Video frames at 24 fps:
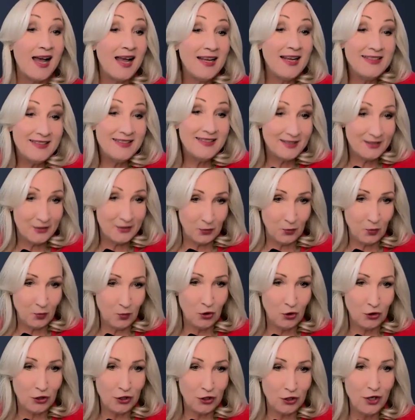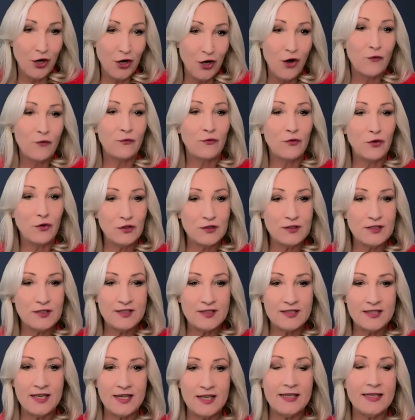It doesn't work.
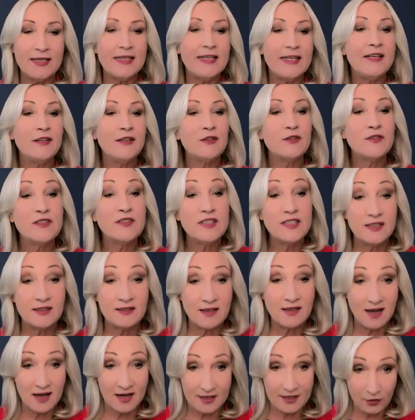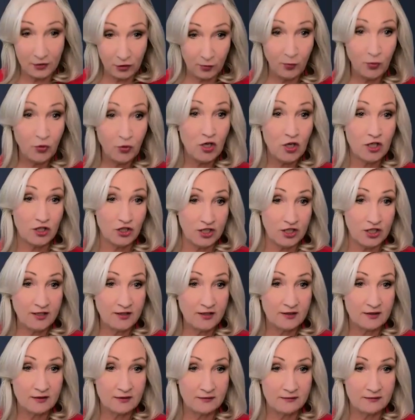Versus saying, here's the entire
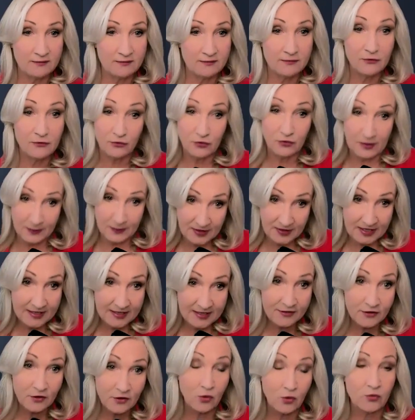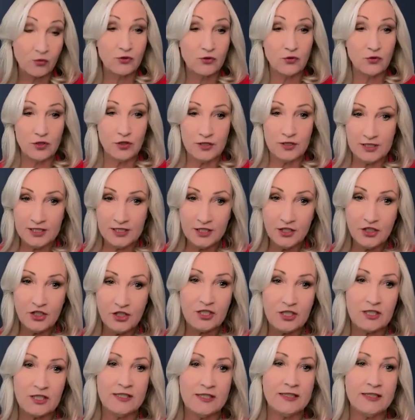project. From the get-go,
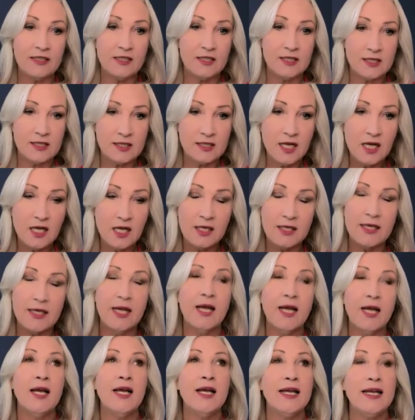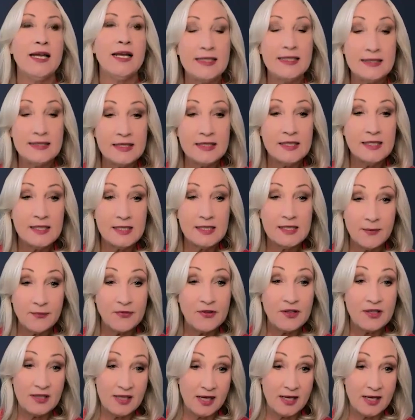strategically decide, is this
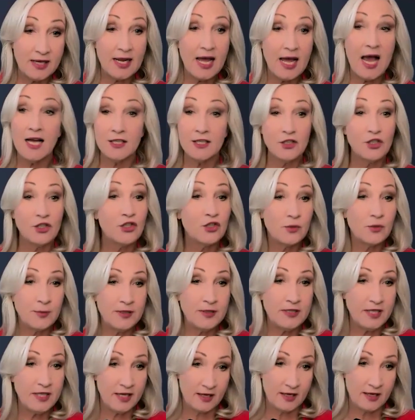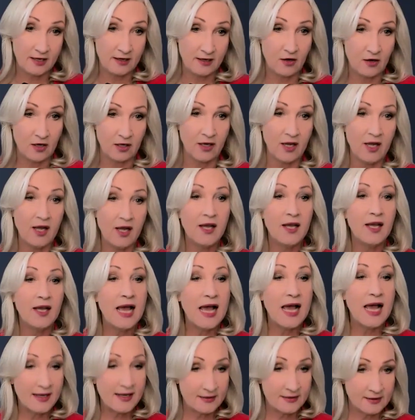something that I should be taking on?
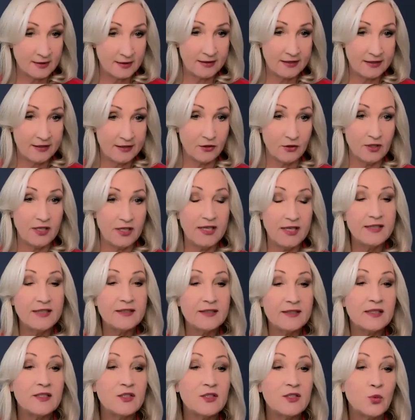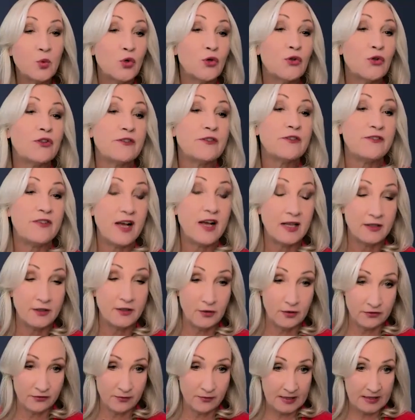as a leader? Is this worth the
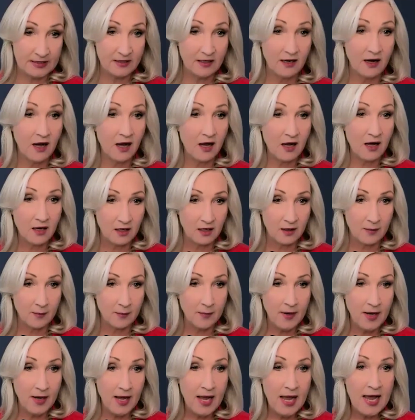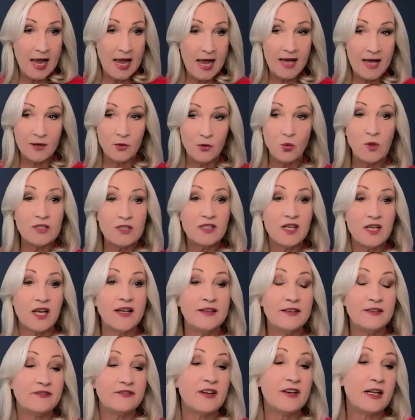value of my time? And what
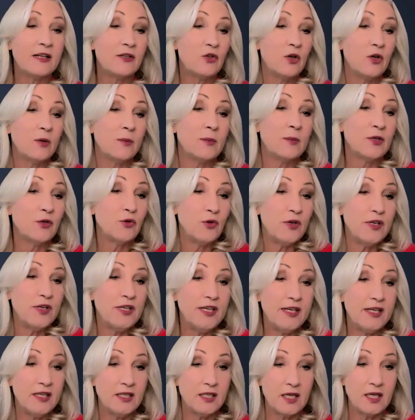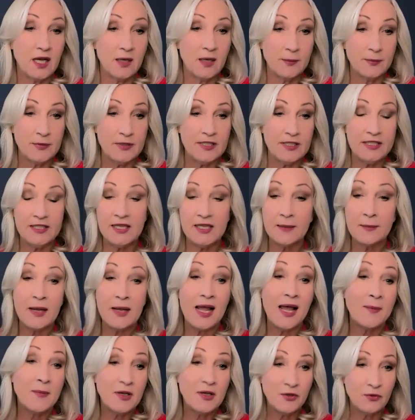kind of value am I creating in the company? And
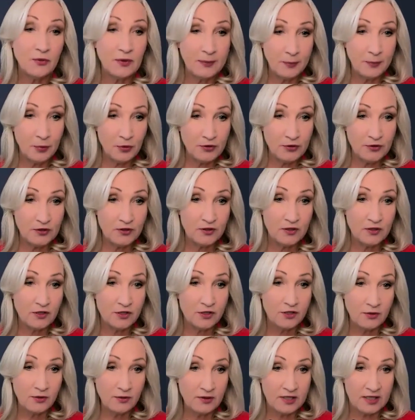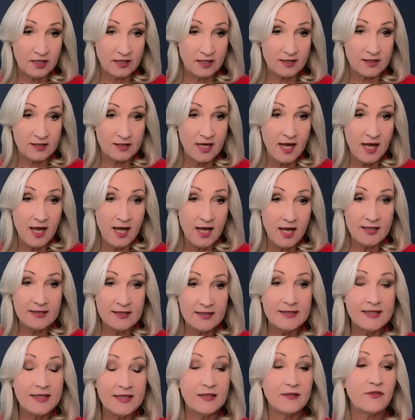am I the right person to do this?
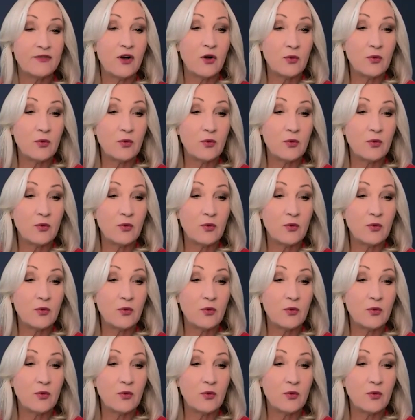Instead of